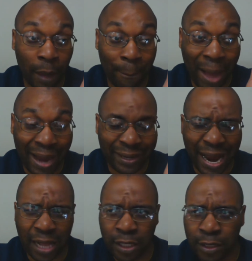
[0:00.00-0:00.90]
my
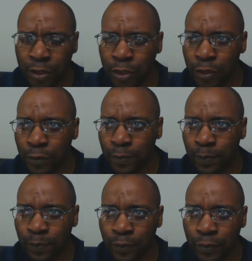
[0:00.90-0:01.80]
knowledge,
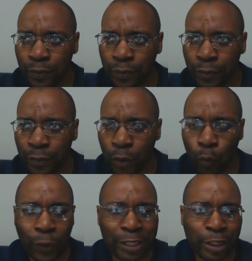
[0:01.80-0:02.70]

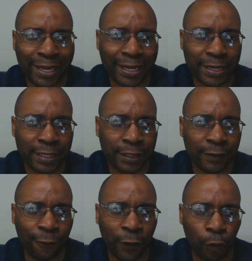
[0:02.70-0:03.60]
which is
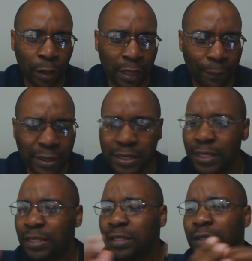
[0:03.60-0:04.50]
very limited,